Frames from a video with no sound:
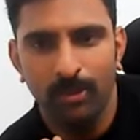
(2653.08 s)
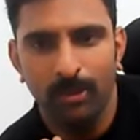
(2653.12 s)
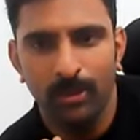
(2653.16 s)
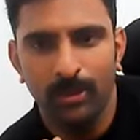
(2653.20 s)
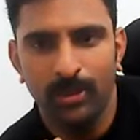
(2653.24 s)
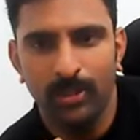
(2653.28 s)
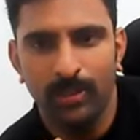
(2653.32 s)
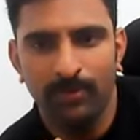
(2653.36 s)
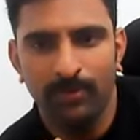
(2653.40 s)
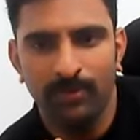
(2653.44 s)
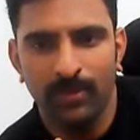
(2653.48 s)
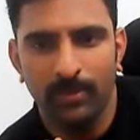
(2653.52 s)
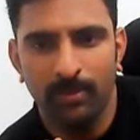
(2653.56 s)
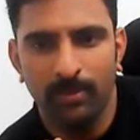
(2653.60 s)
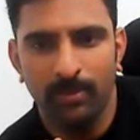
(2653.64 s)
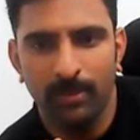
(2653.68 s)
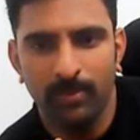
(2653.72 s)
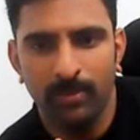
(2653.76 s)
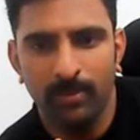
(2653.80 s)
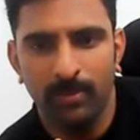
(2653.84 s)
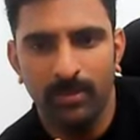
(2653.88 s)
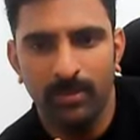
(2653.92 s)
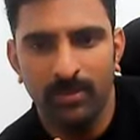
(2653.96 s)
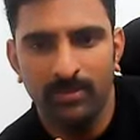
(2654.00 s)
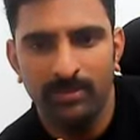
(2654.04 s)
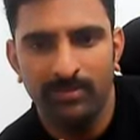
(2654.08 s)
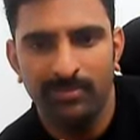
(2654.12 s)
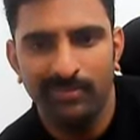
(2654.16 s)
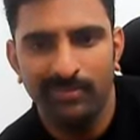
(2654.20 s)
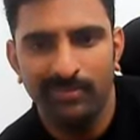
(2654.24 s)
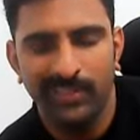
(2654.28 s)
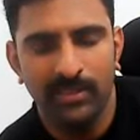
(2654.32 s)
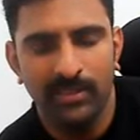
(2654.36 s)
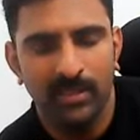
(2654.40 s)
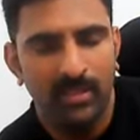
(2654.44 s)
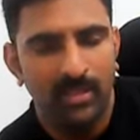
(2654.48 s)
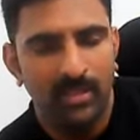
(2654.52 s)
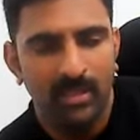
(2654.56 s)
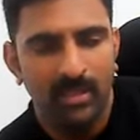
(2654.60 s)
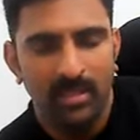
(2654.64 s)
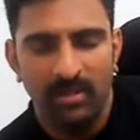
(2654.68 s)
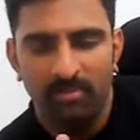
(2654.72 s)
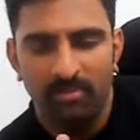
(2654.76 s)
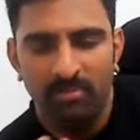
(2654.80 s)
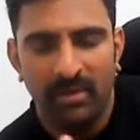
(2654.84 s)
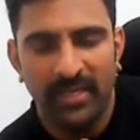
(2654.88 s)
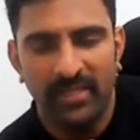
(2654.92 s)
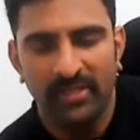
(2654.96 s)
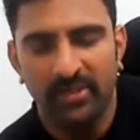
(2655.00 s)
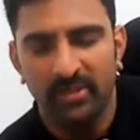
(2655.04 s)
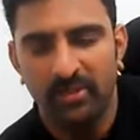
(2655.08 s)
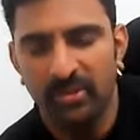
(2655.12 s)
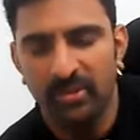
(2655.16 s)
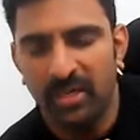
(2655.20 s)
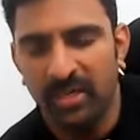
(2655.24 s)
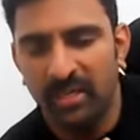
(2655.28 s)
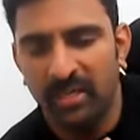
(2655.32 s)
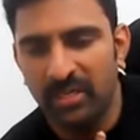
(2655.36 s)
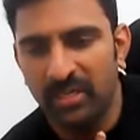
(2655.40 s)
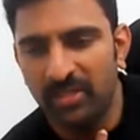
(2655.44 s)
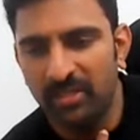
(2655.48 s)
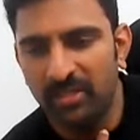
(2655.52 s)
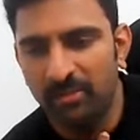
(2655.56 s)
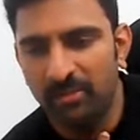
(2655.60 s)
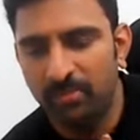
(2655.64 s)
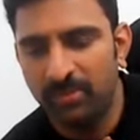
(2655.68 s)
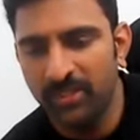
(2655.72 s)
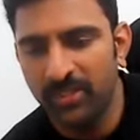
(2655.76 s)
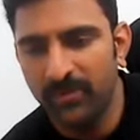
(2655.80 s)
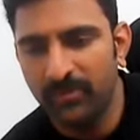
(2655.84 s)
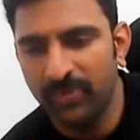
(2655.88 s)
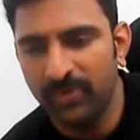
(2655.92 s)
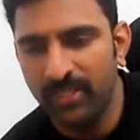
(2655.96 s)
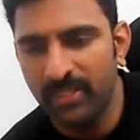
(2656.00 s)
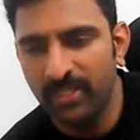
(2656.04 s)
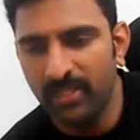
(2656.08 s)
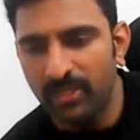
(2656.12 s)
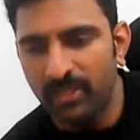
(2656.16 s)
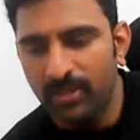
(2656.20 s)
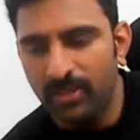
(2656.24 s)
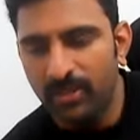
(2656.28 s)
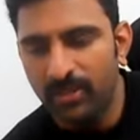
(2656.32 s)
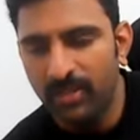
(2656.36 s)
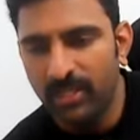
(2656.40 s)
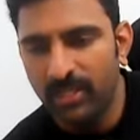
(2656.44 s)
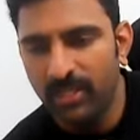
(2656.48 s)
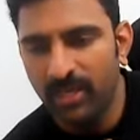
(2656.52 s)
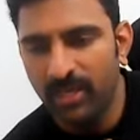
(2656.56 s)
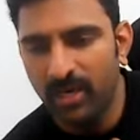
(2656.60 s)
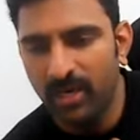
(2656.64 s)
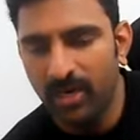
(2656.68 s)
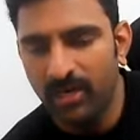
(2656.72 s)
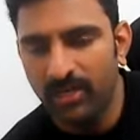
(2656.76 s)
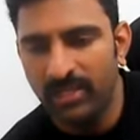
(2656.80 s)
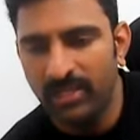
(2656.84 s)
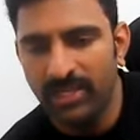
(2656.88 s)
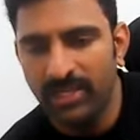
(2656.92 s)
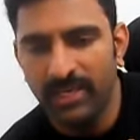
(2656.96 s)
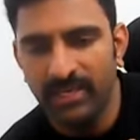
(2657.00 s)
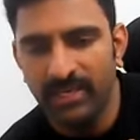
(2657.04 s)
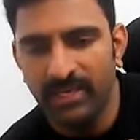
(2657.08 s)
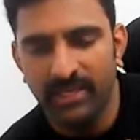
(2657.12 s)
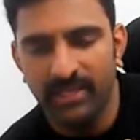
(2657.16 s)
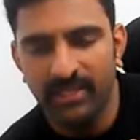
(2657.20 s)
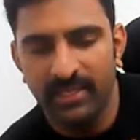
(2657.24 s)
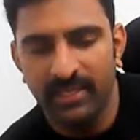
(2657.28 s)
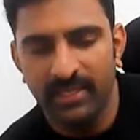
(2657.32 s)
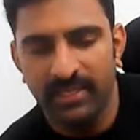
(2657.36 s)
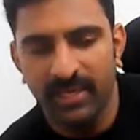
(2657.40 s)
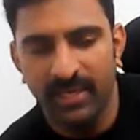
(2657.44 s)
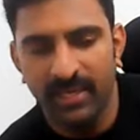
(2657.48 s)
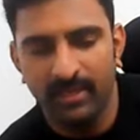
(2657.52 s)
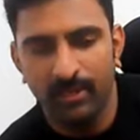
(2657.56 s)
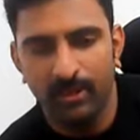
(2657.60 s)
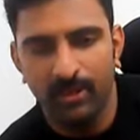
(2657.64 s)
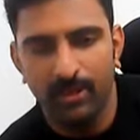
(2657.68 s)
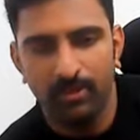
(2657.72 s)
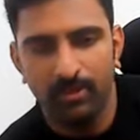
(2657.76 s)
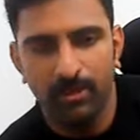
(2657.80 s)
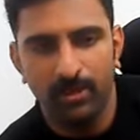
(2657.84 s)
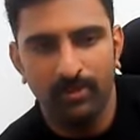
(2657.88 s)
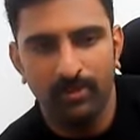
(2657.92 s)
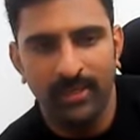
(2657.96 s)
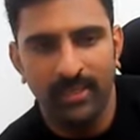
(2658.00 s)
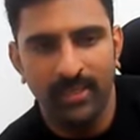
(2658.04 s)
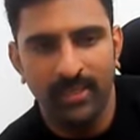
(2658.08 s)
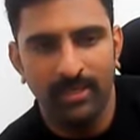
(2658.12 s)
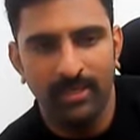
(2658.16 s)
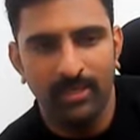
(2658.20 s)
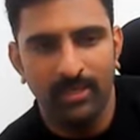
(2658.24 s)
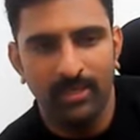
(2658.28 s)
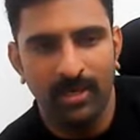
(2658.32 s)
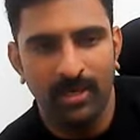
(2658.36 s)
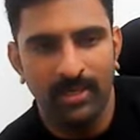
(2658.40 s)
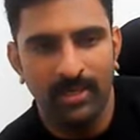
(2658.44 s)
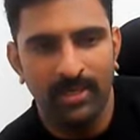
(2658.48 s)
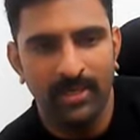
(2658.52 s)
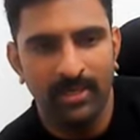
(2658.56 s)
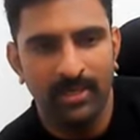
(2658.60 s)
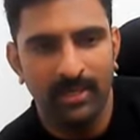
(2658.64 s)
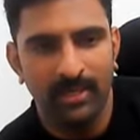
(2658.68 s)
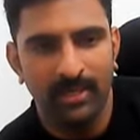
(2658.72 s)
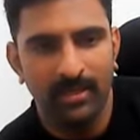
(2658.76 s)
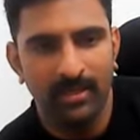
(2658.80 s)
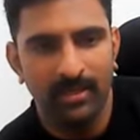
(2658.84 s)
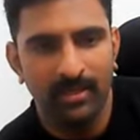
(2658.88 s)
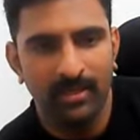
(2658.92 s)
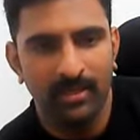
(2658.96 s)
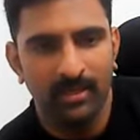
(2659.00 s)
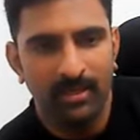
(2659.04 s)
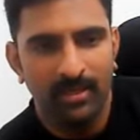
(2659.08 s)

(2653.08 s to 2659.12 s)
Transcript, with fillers: most of the people my 200 rupees waste only not getting the 10th movement is not getting